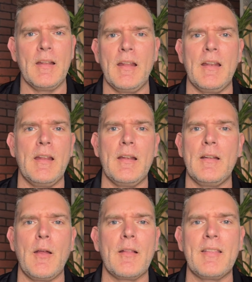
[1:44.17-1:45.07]

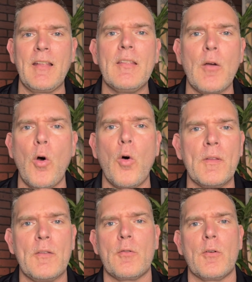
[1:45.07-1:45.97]
That's the
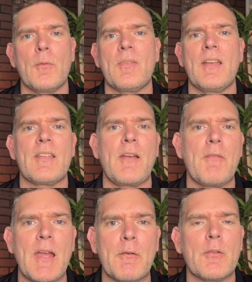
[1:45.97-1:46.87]
only circumstance I've
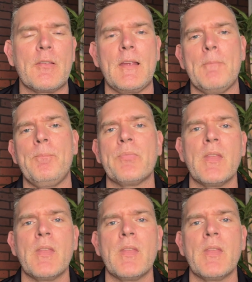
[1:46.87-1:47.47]
ever seen